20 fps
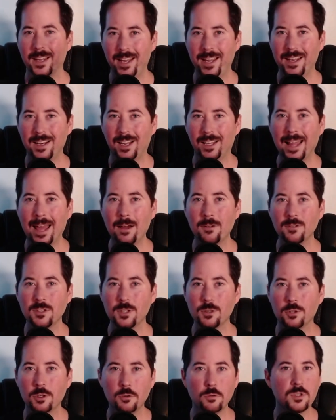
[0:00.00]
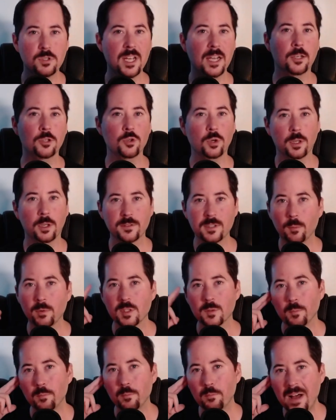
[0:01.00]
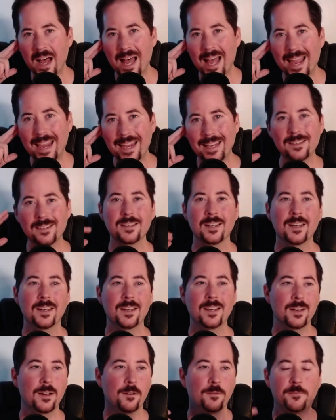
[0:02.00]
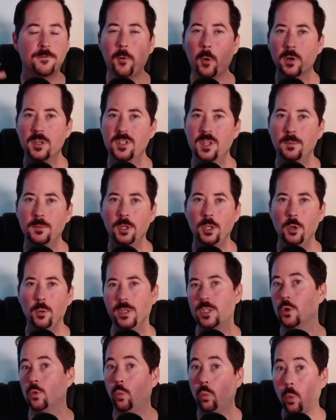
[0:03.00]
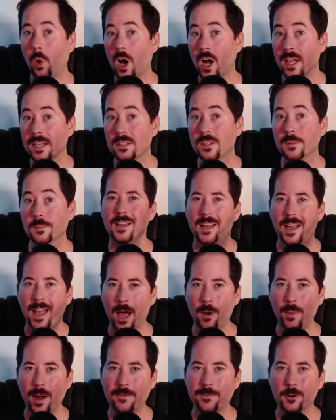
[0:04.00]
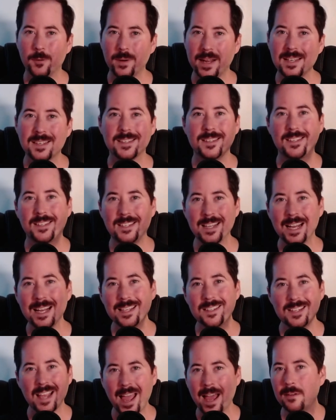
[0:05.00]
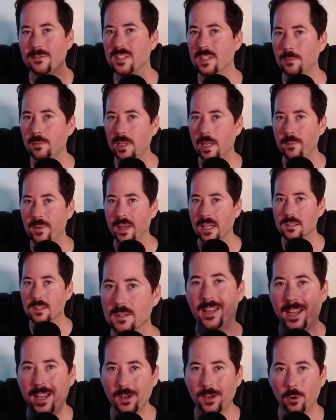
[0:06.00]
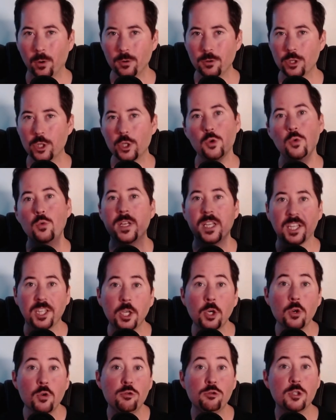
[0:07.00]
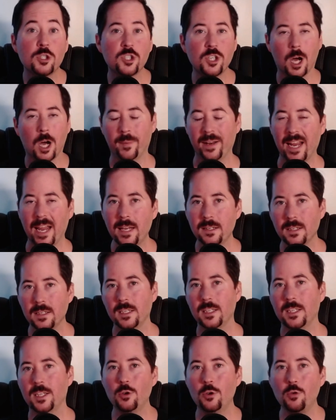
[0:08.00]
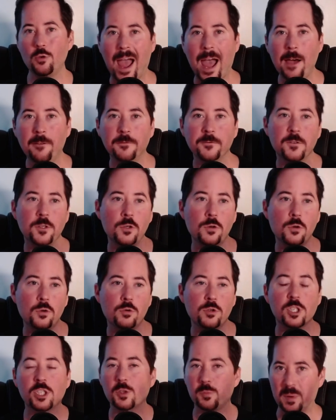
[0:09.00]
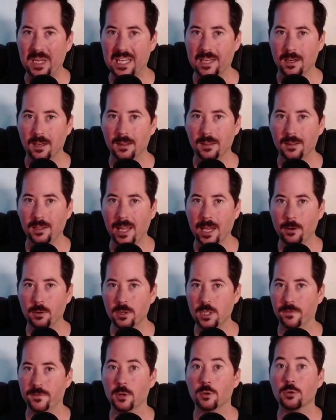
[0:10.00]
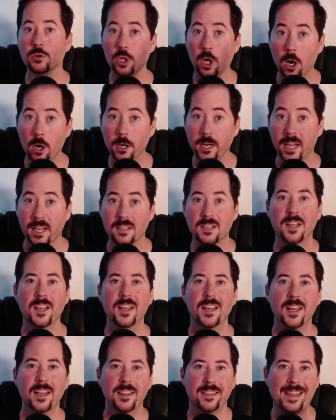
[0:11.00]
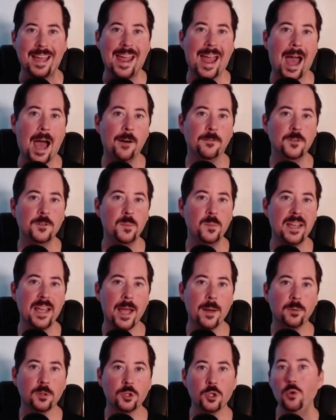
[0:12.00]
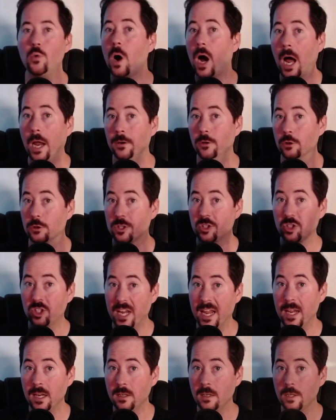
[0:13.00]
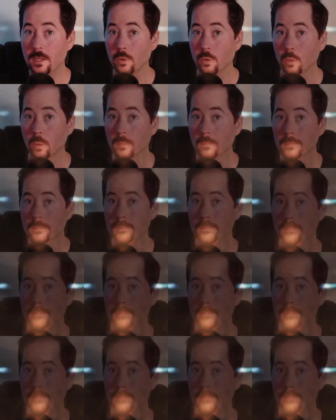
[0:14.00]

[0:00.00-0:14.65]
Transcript: It allows you to take control of someone's mind, force them to do what you want. However, it does have some limits. In order to use Dominate, you have to speak the language of your target. They have to be able to understand you. This